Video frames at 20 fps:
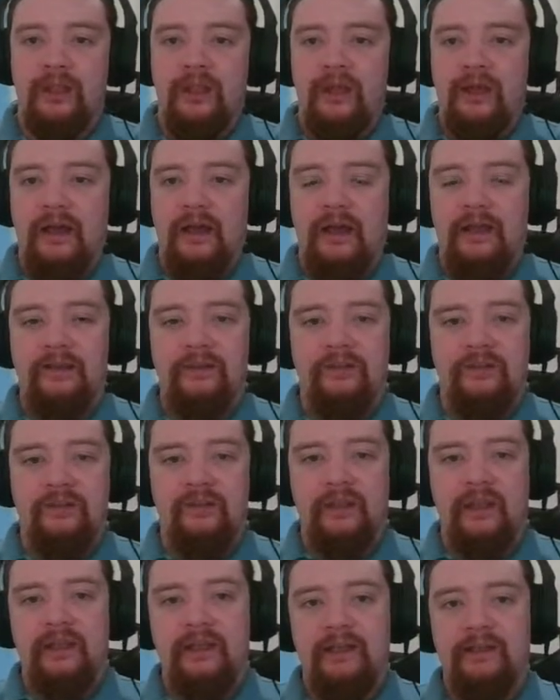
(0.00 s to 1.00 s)
And
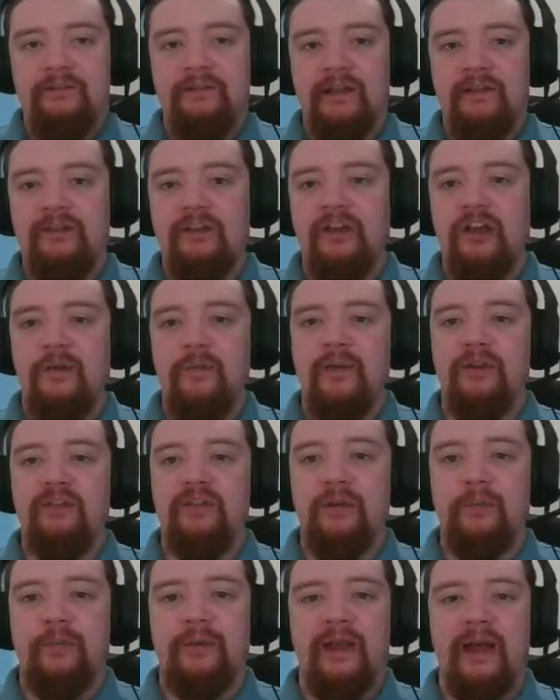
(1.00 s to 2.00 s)
here Reti comments
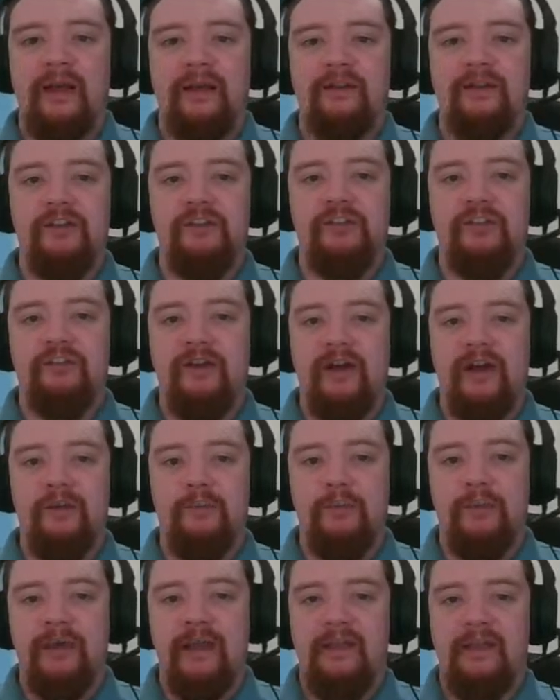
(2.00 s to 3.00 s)
that black needs to try
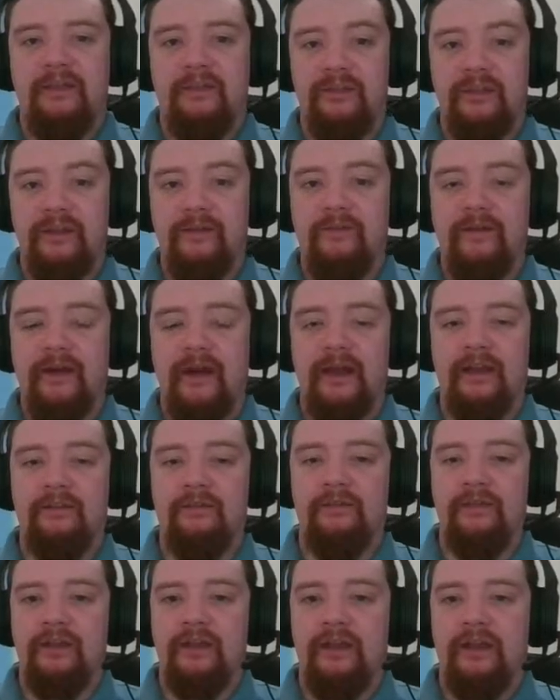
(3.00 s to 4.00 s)
and play d5
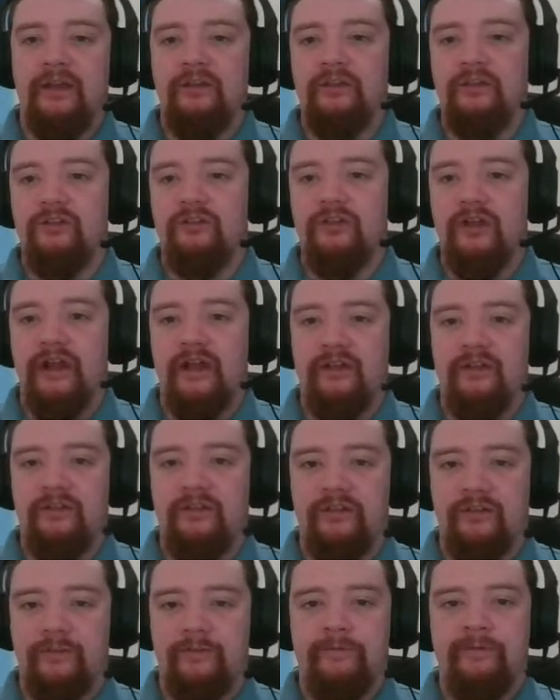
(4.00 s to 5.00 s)
to try
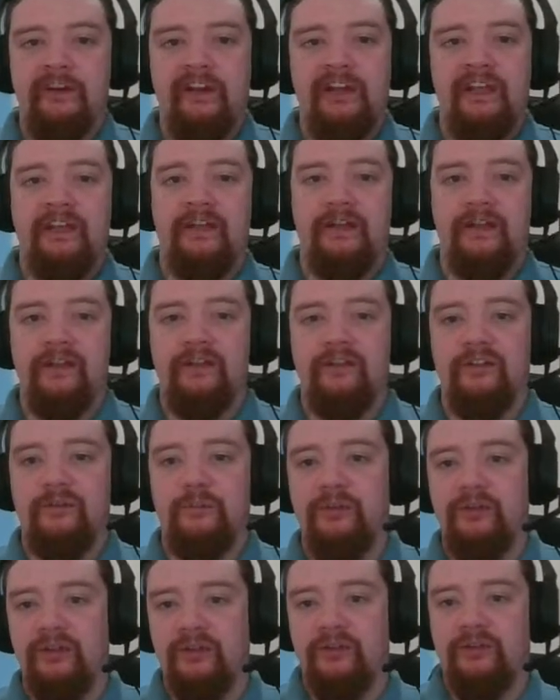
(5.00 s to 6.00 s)
and free his
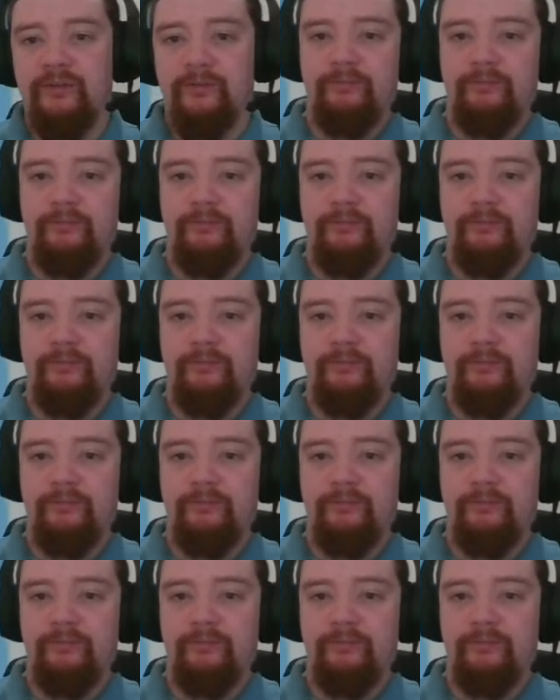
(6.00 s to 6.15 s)
position.